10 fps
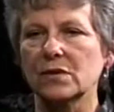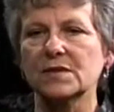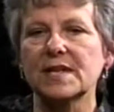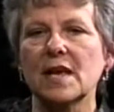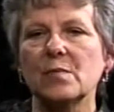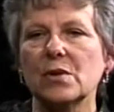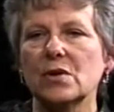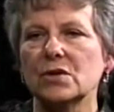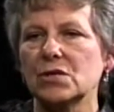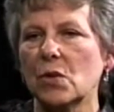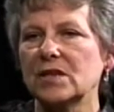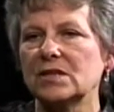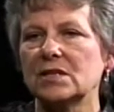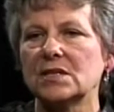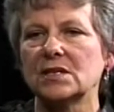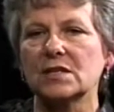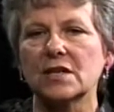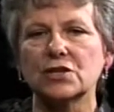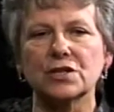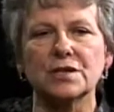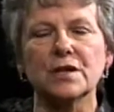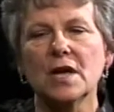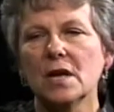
example, there's always the discussion,